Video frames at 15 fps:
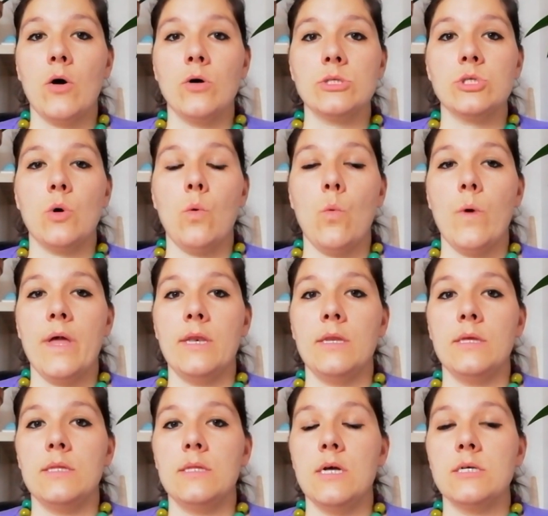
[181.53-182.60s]
also when
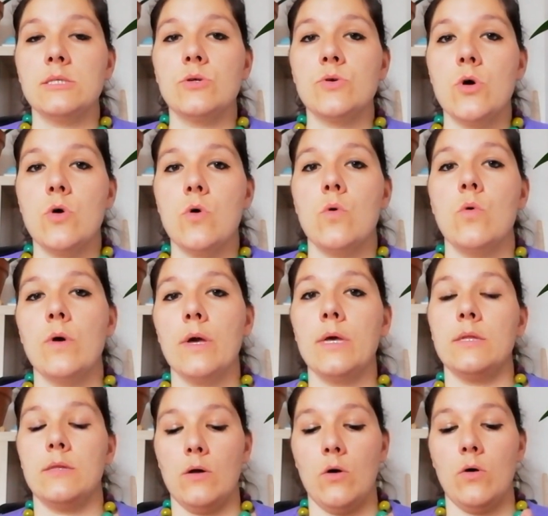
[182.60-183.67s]
it does grow,
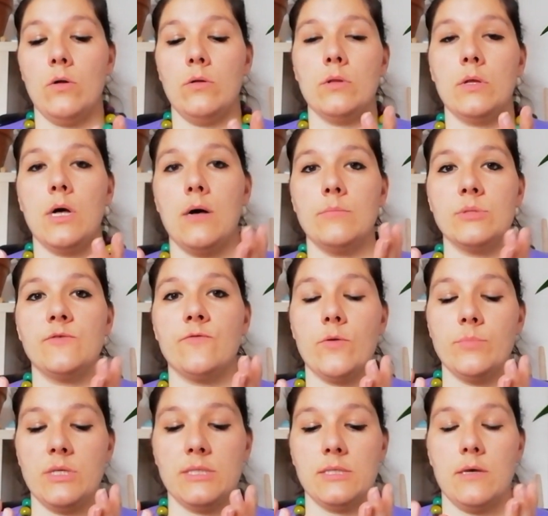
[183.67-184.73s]
it all comes
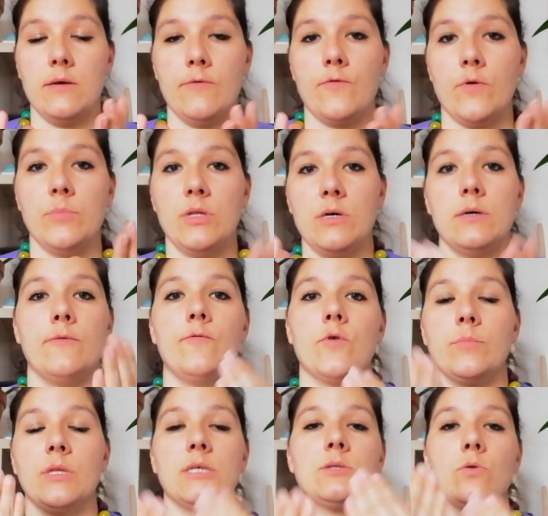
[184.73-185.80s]
from the
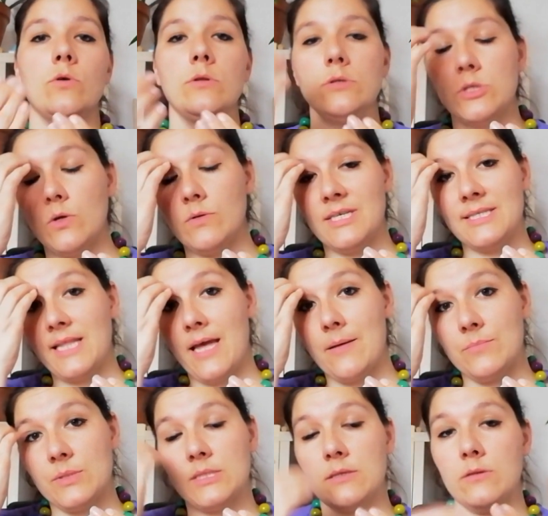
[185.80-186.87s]
soil. So the
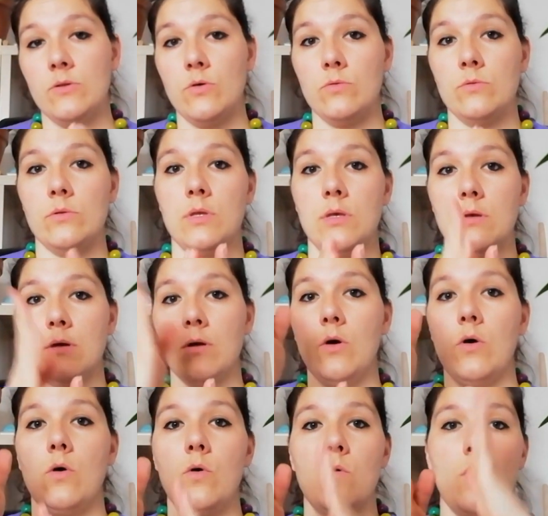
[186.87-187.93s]
stems don't
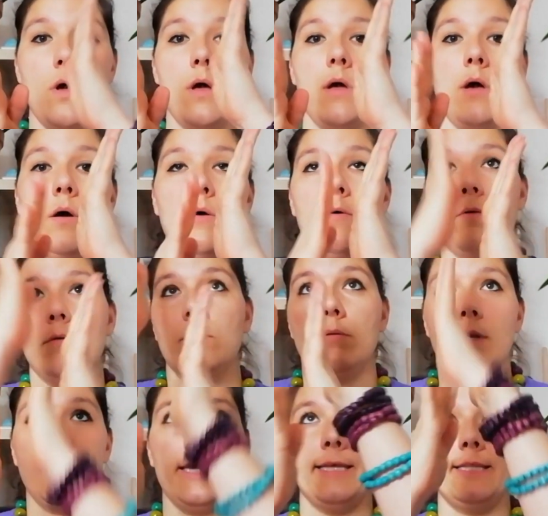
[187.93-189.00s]
go
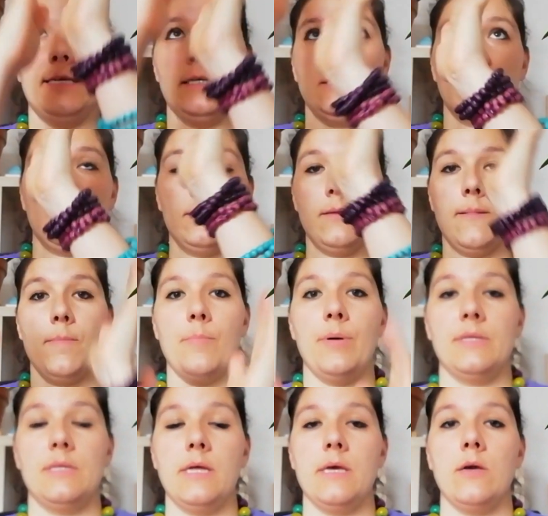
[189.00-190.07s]
like this,
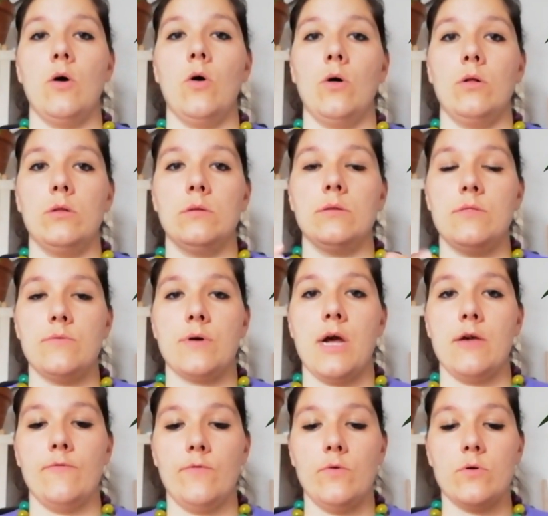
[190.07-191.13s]
but they all
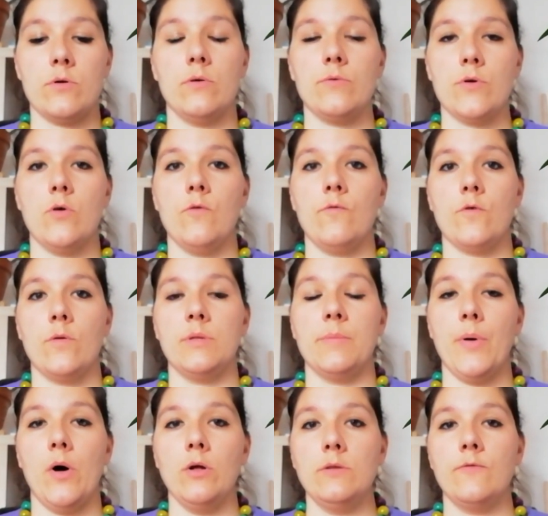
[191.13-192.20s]
thrive or grow from the
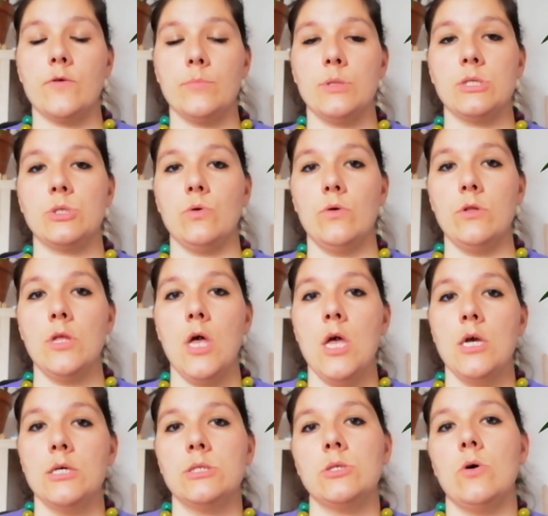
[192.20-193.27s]
pot, from the soil.
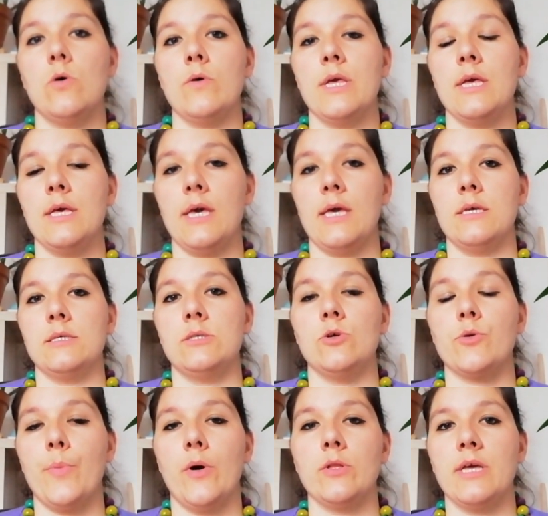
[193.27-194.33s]
So in case
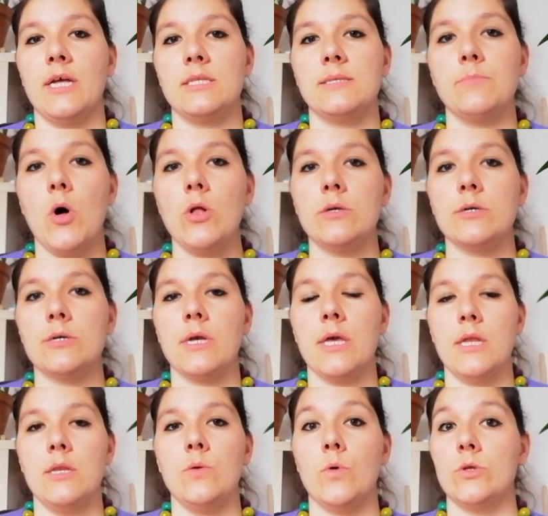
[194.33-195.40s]
your pot gets smaller
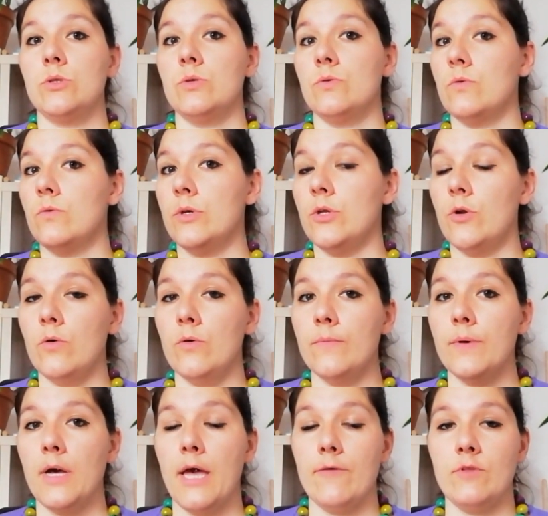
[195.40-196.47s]
and you want to,
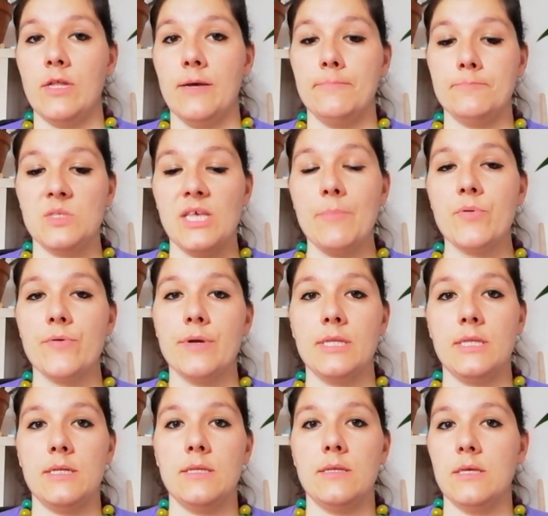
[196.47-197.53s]
have them
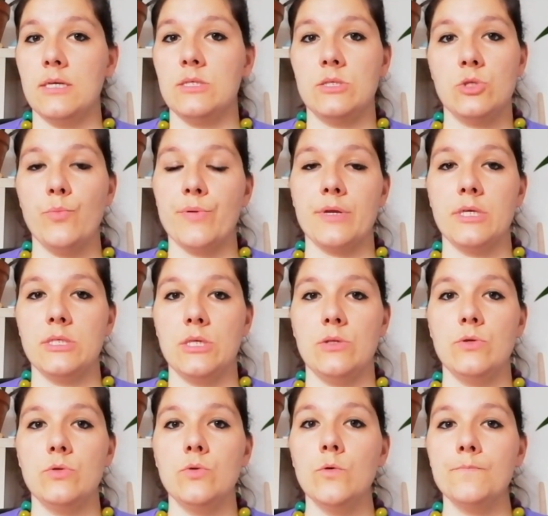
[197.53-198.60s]
separated, it's super easy
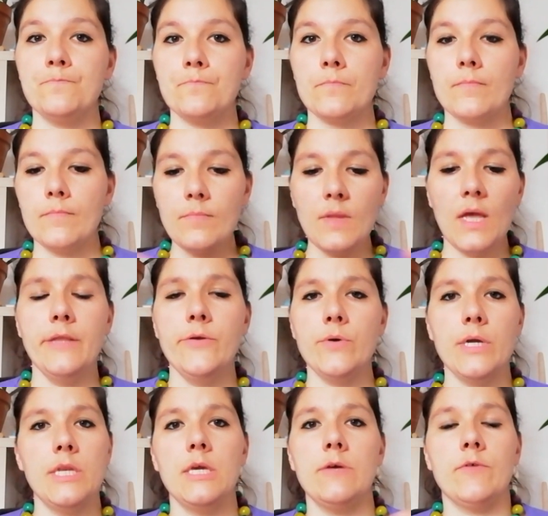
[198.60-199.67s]
to do. And you
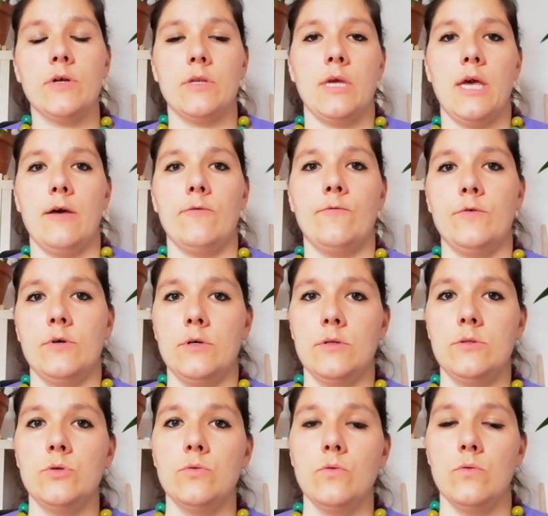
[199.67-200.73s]
can even have
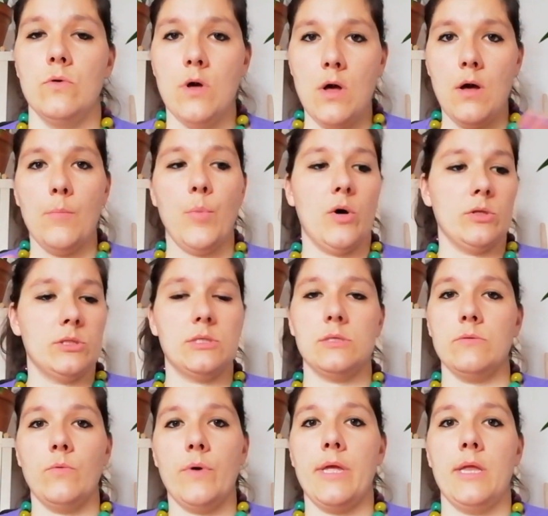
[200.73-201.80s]
2 pots
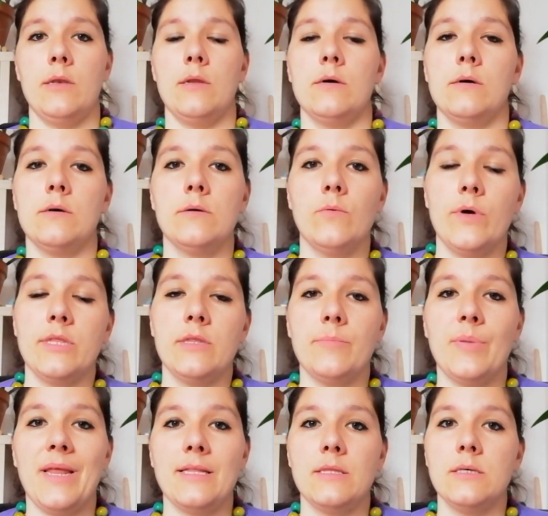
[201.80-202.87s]
when the
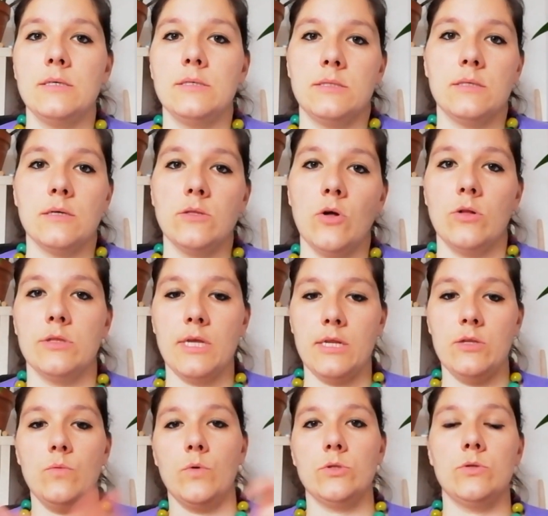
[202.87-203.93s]
plant is adult
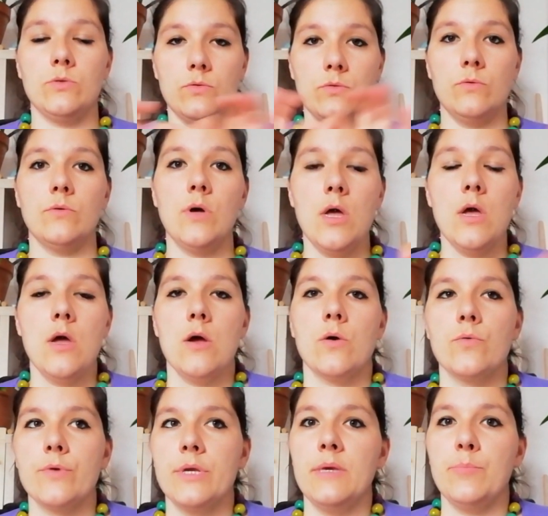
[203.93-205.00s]
and you want to
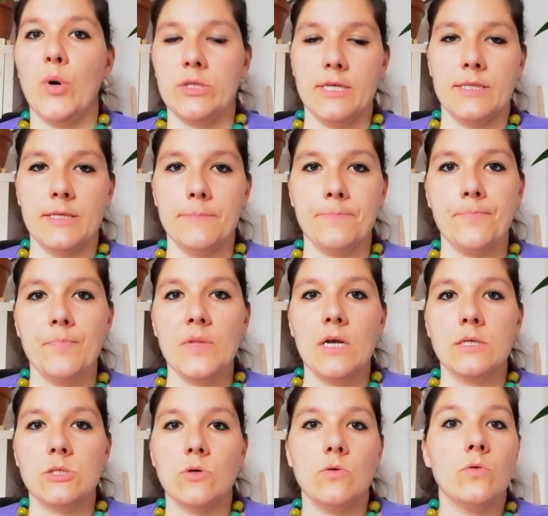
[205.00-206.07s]
repot it.
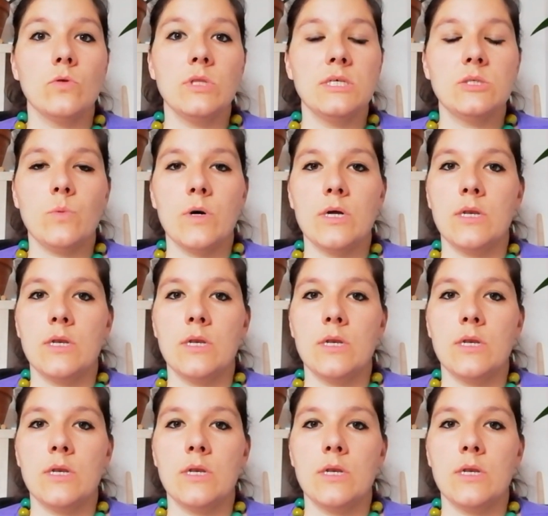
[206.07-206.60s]
So this